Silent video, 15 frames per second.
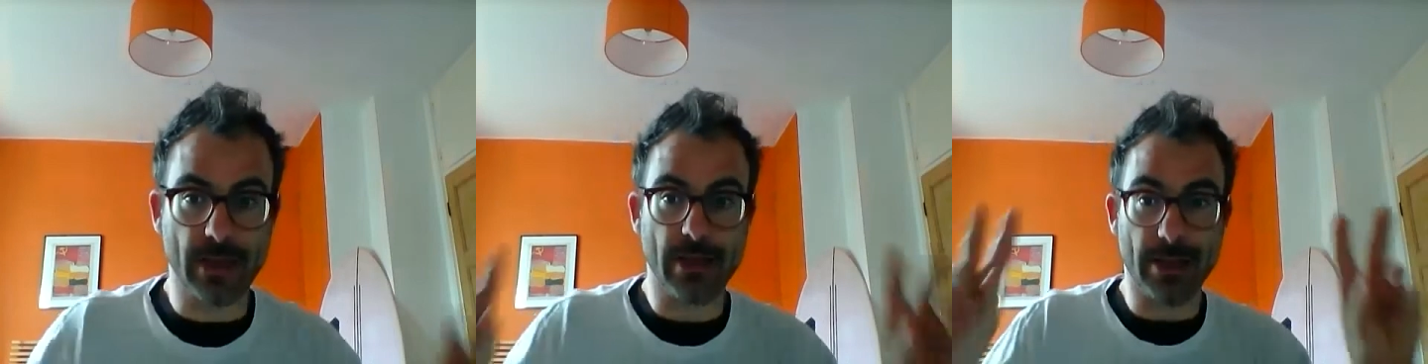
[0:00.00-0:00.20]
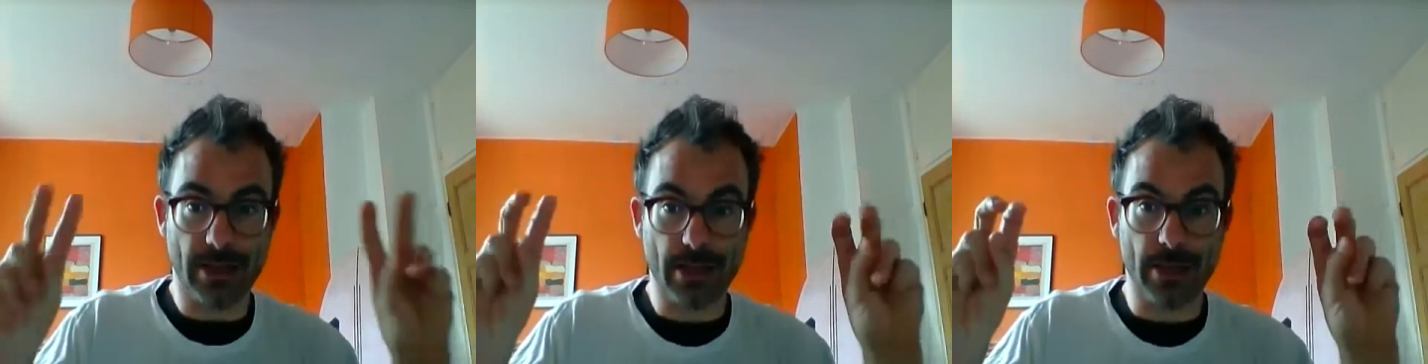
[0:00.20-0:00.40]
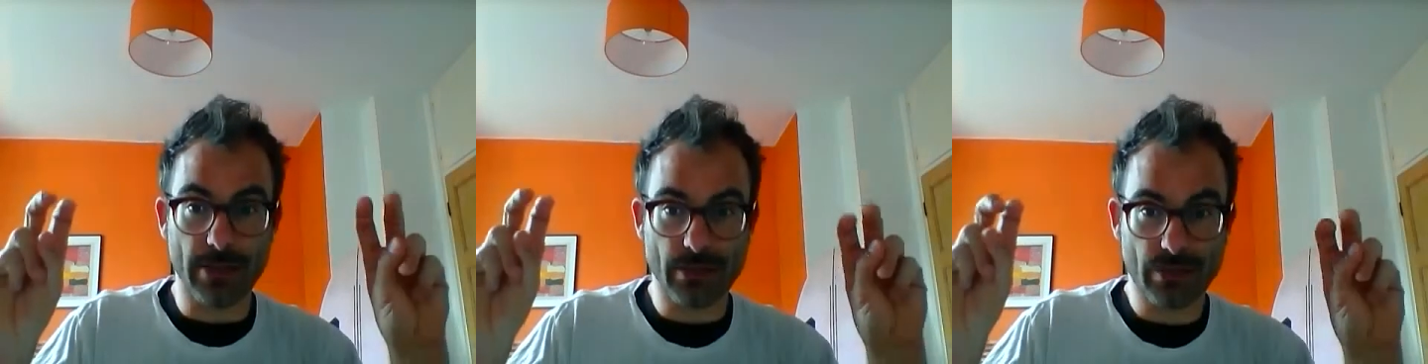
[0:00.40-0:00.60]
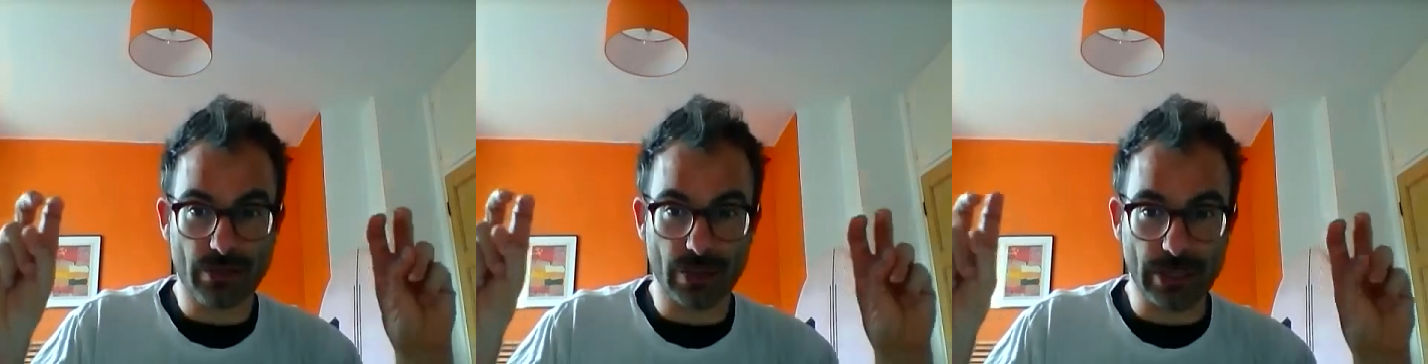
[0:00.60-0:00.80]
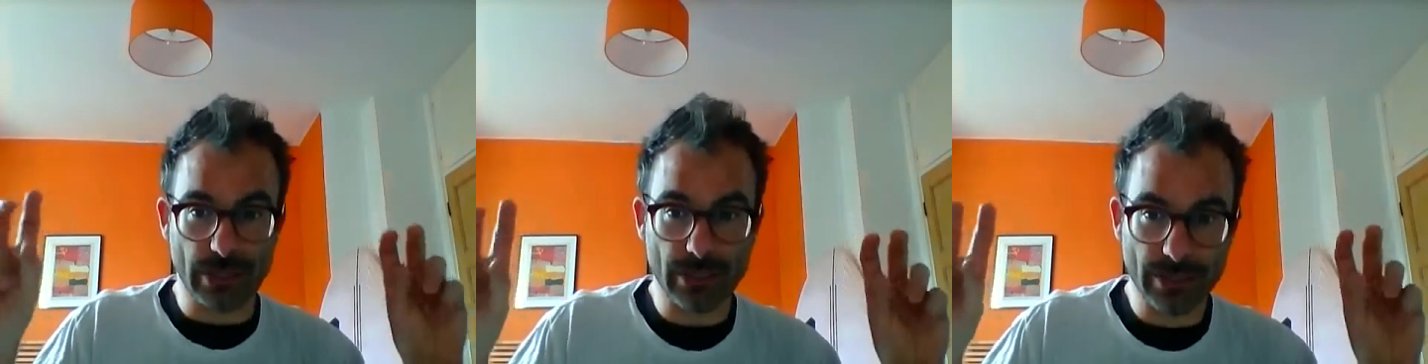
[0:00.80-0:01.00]
a
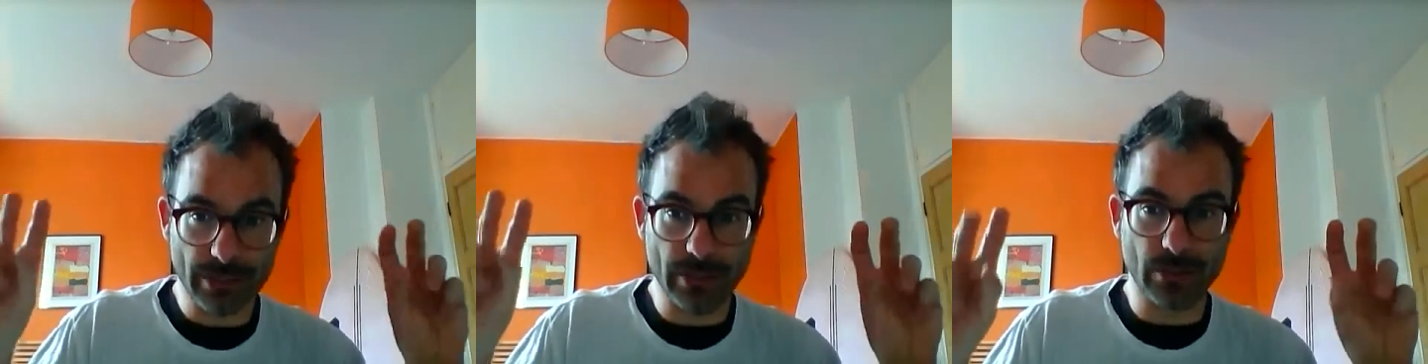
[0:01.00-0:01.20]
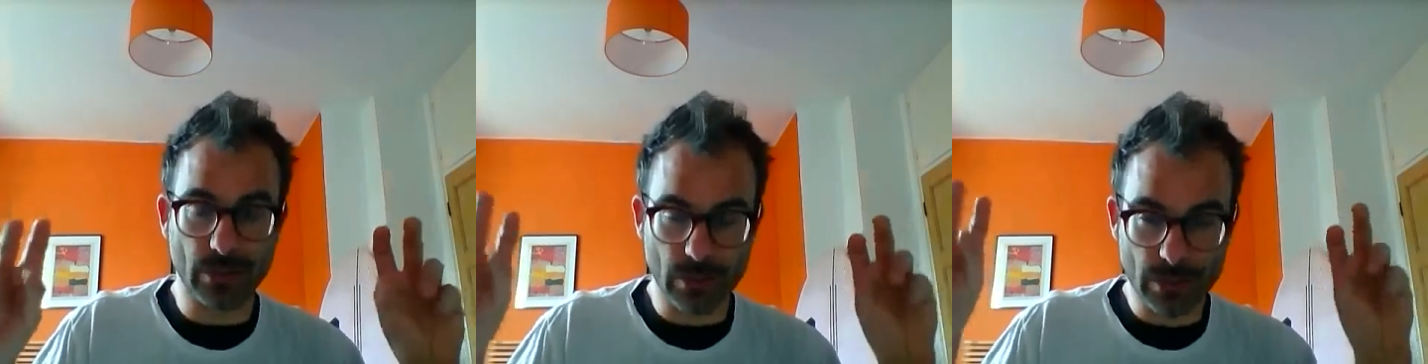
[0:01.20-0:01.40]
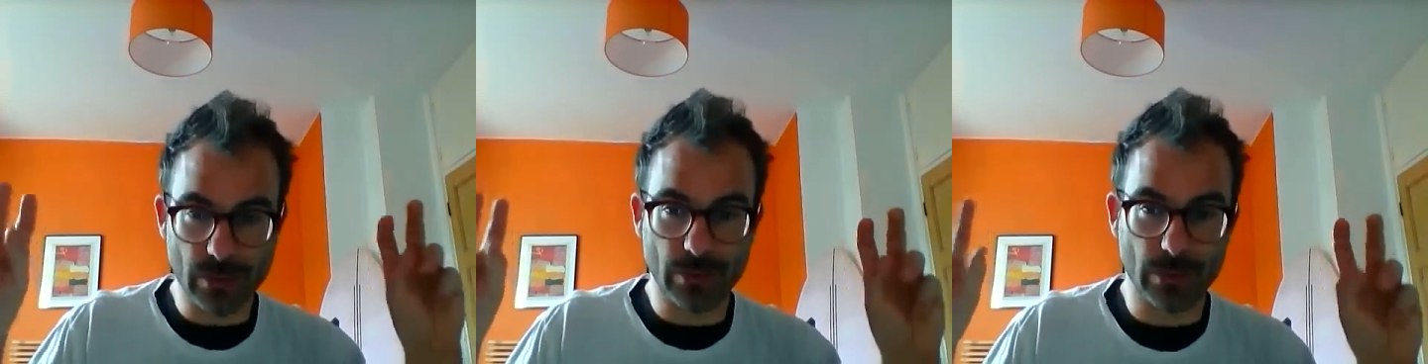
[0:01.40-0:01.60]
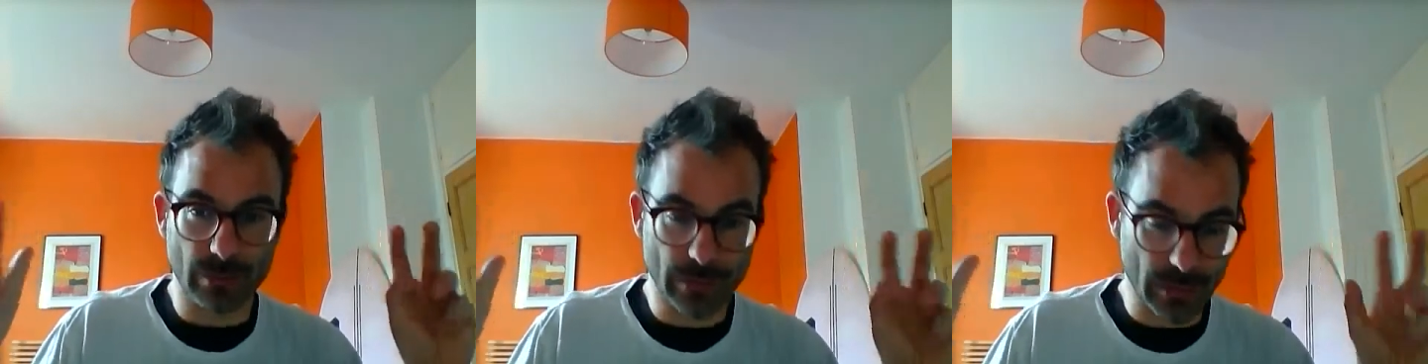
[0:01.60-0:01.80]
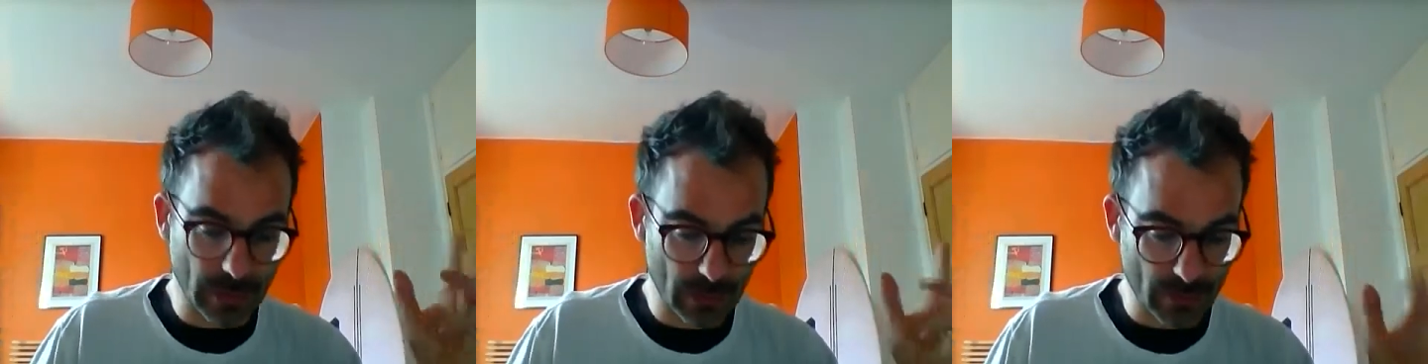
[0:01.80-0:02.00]
country or sort
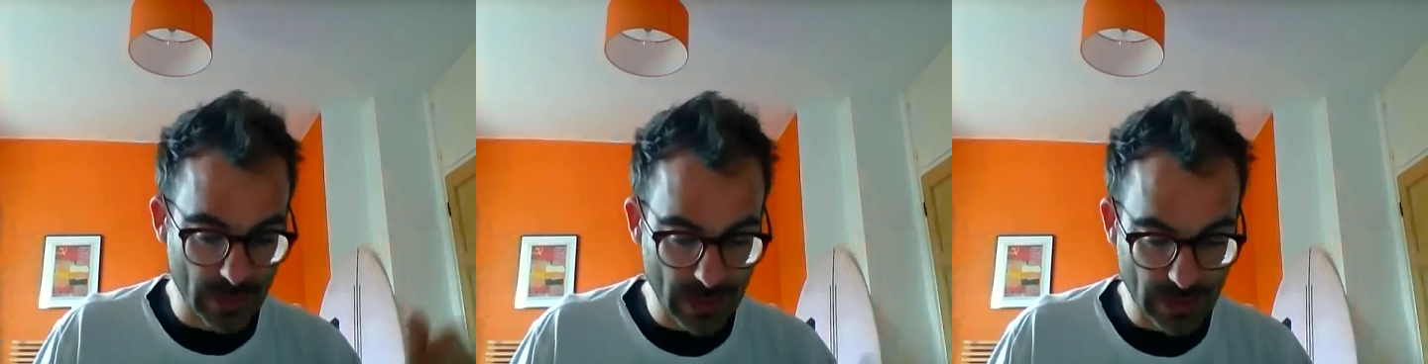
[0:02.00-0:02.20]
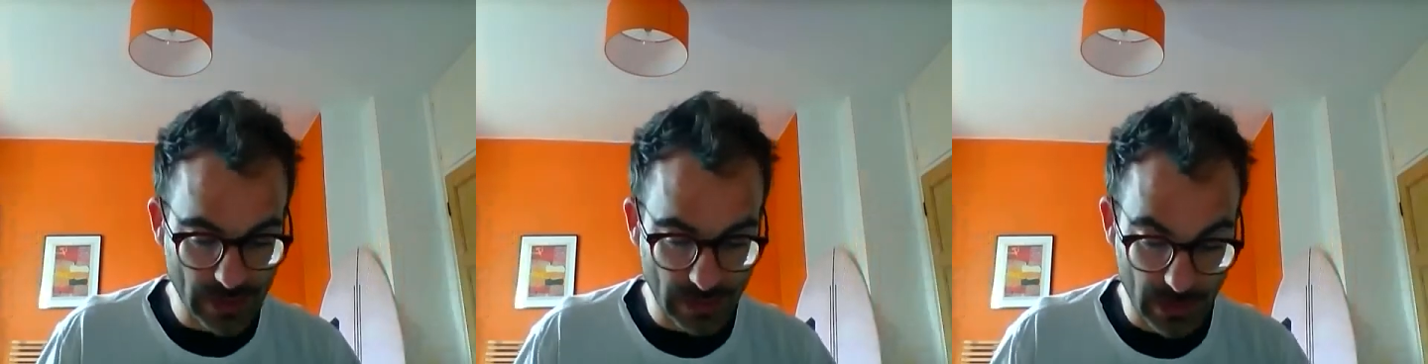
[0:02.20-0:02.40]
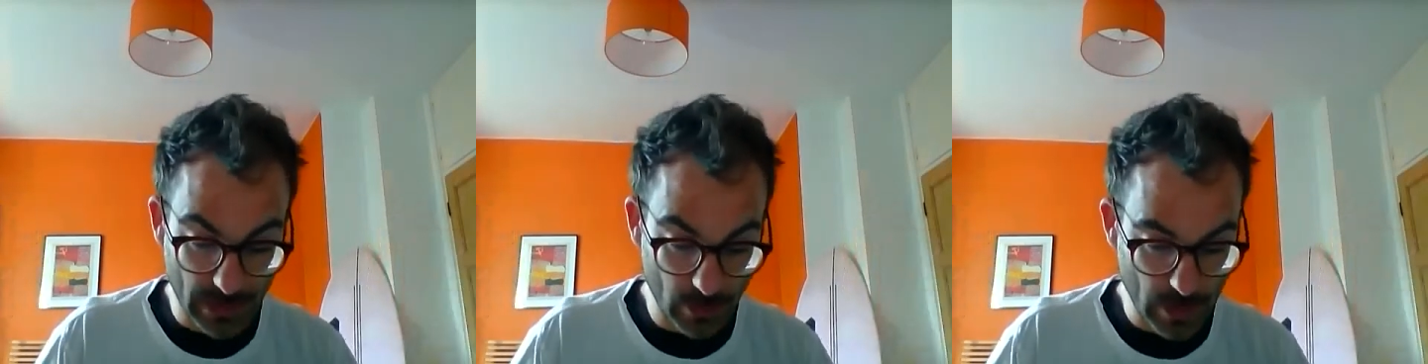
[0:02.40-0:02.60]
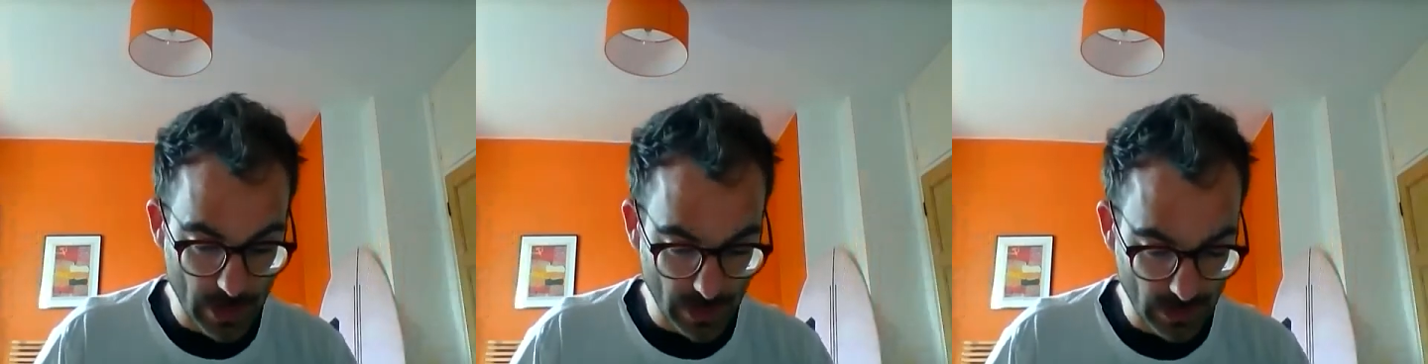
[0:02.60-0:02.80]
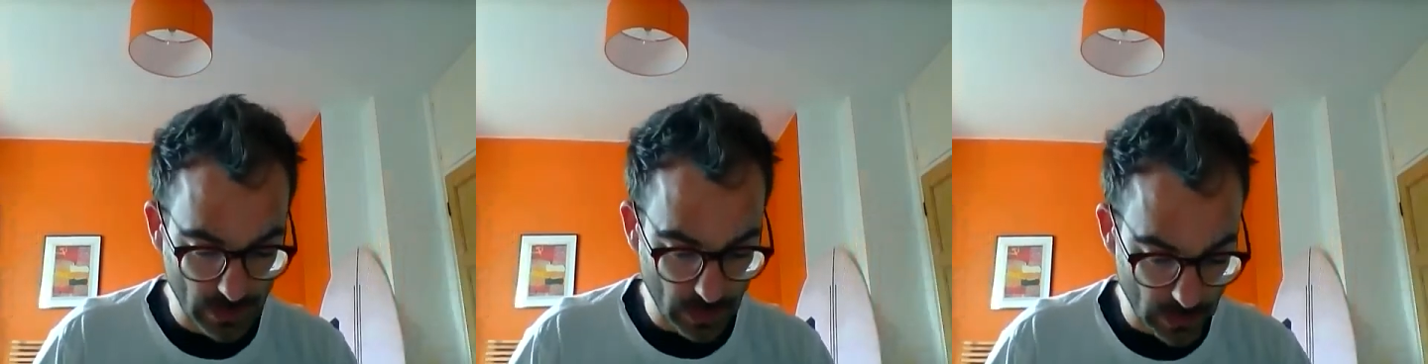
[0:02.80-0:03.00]
of a region like
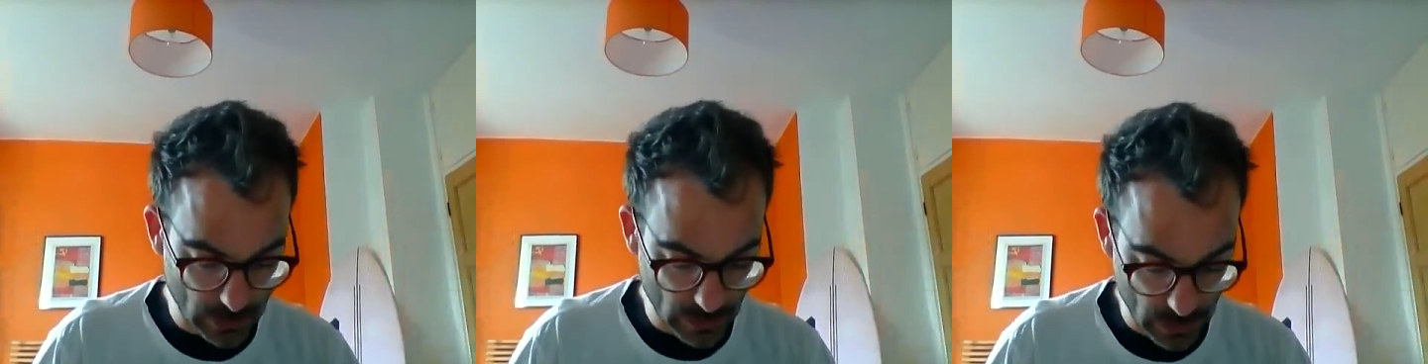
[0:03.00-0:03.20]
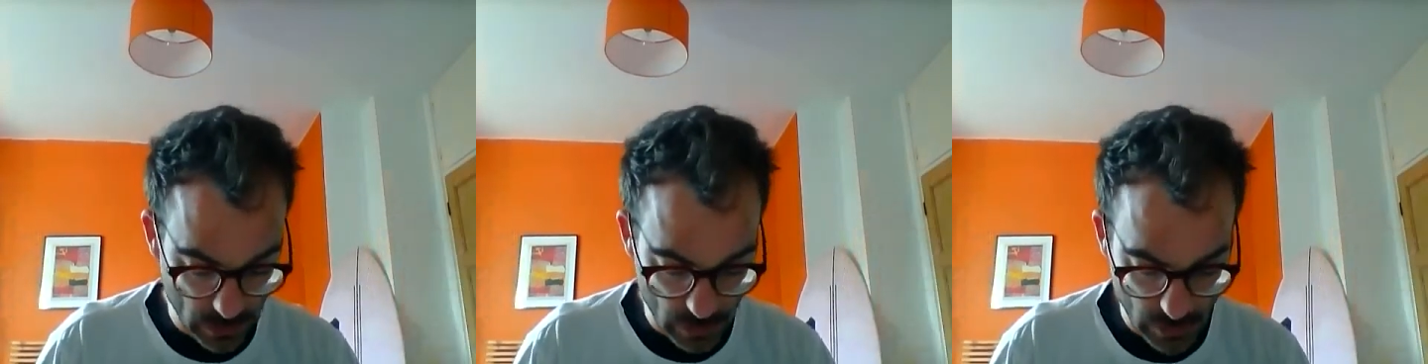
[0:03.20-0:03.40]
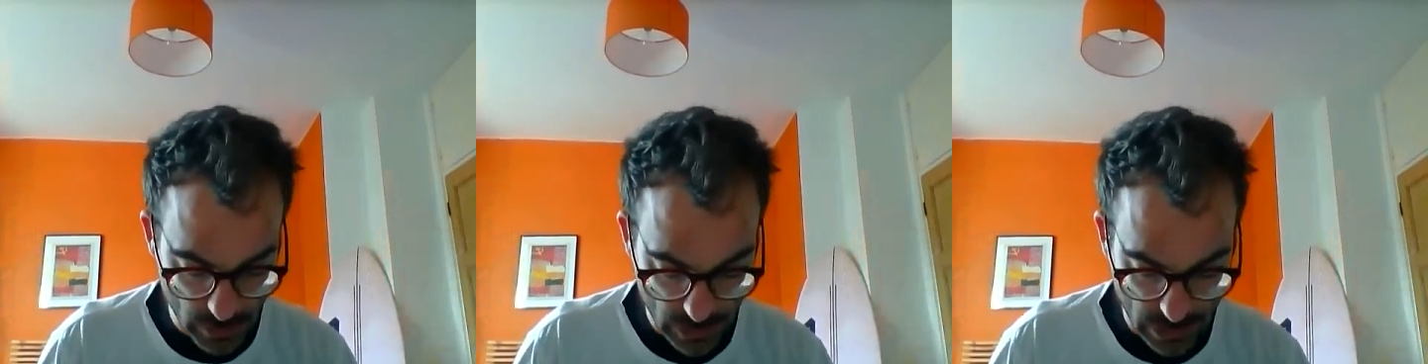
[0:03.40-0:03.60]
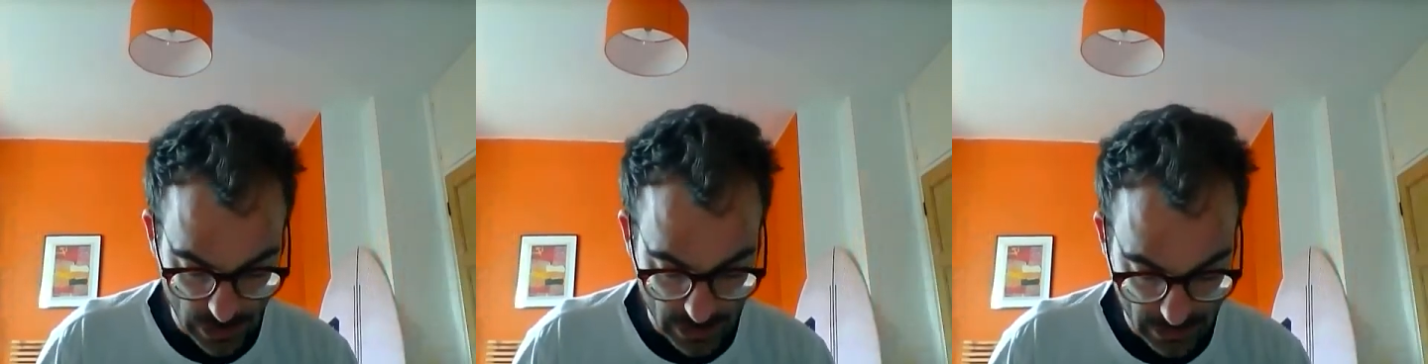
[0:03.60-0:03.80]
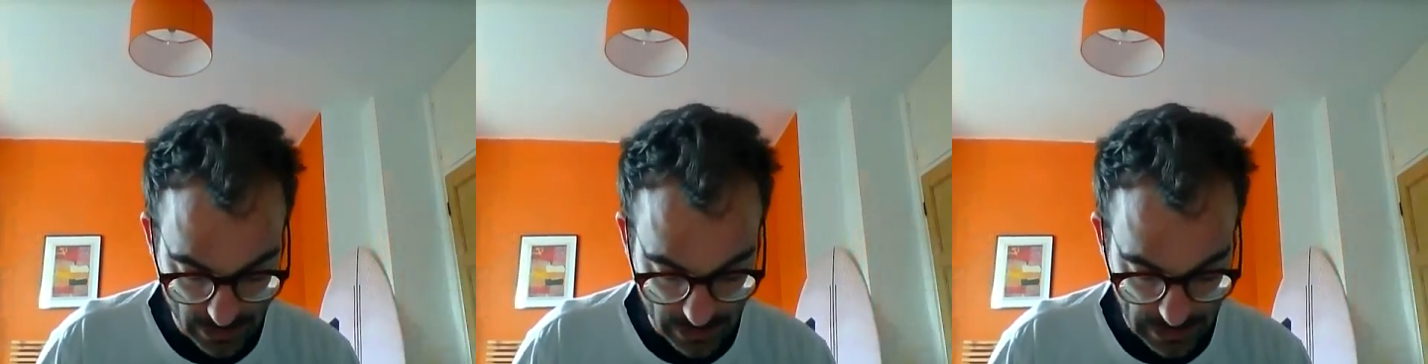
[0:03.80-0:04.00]
Wales, Scotland, or Northern
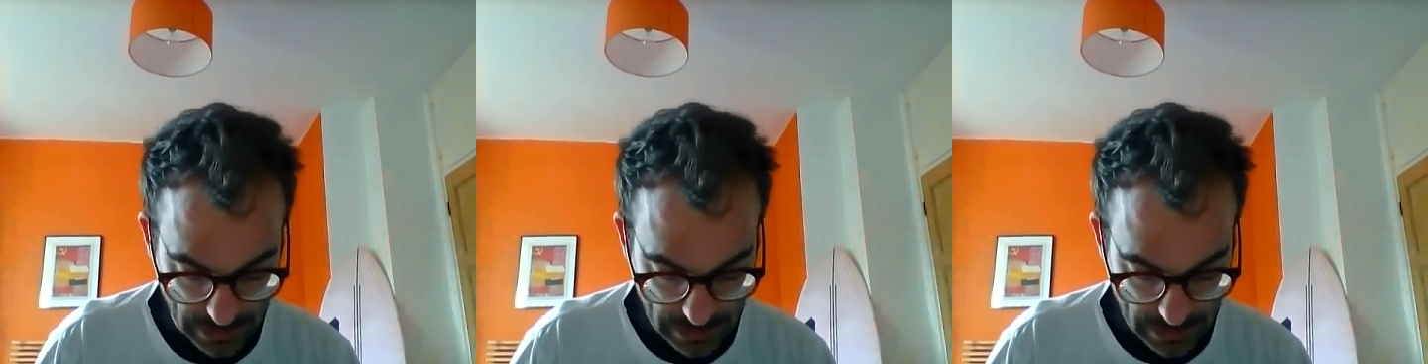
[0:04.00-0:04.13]
Ireland,